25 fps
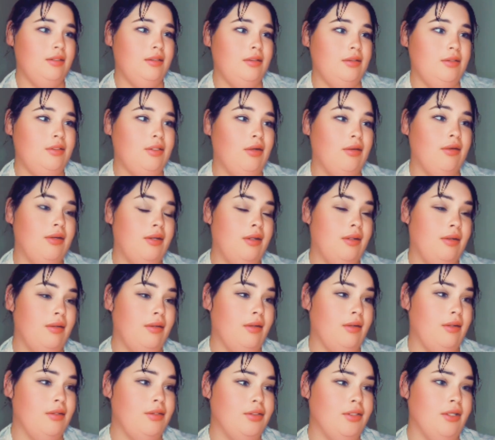donut
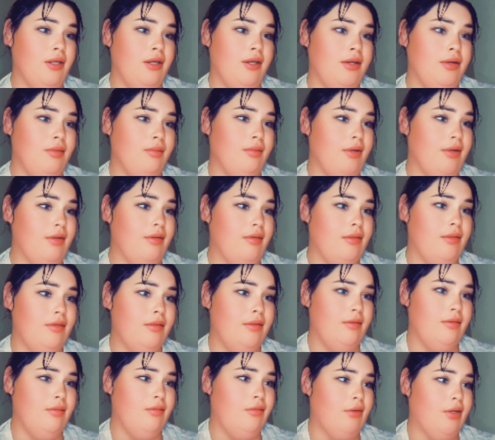long john with
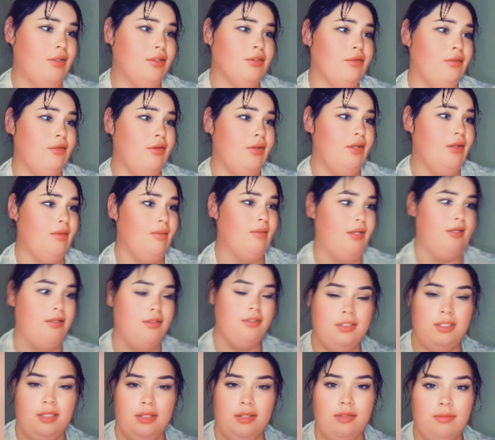fresh cream and
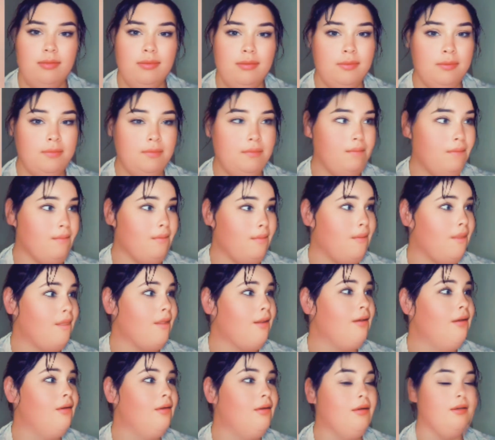jam.
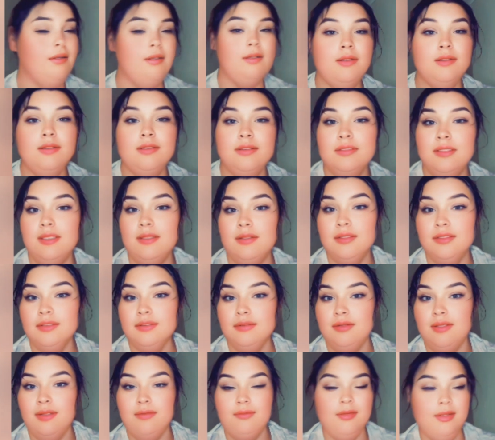It looks
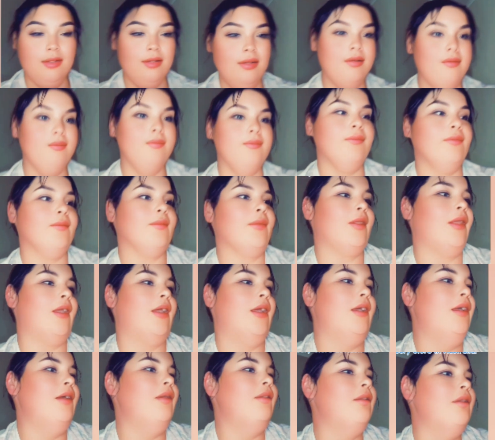lovely.
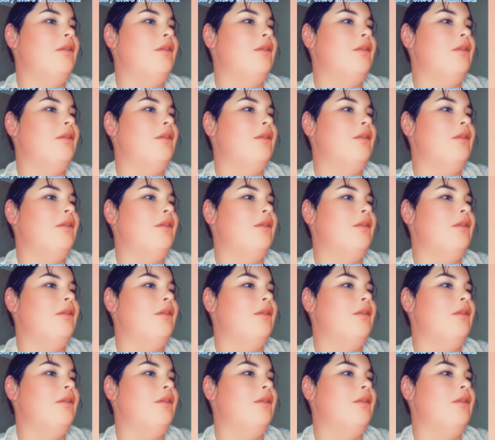And